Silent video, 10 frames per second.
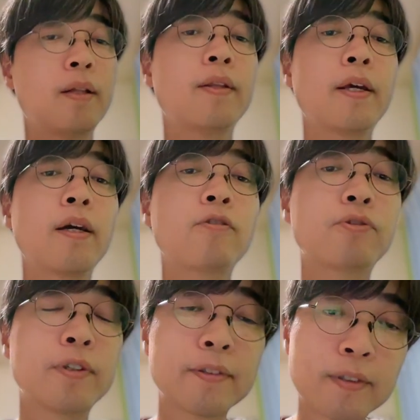
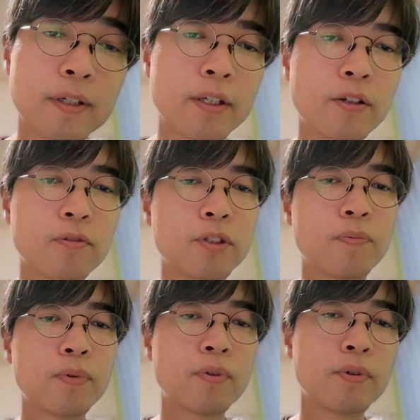layout design of the
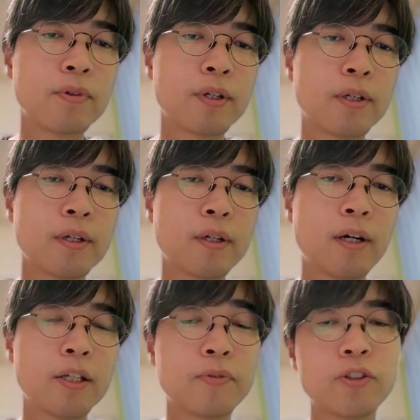board
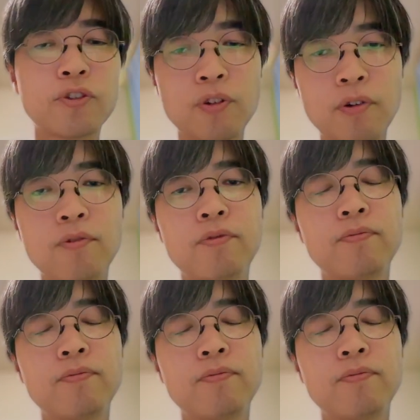has been shown.